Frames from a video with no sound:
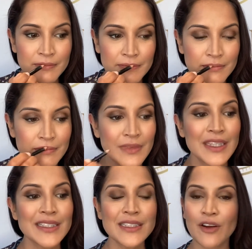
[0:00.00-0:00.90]

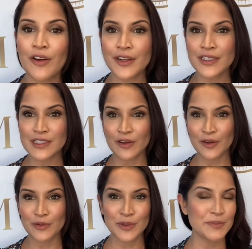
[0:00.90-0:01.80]
This on its
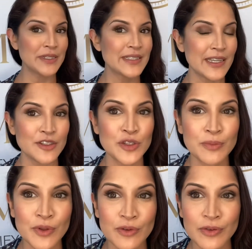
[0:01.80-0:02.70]
own would be such a beautiful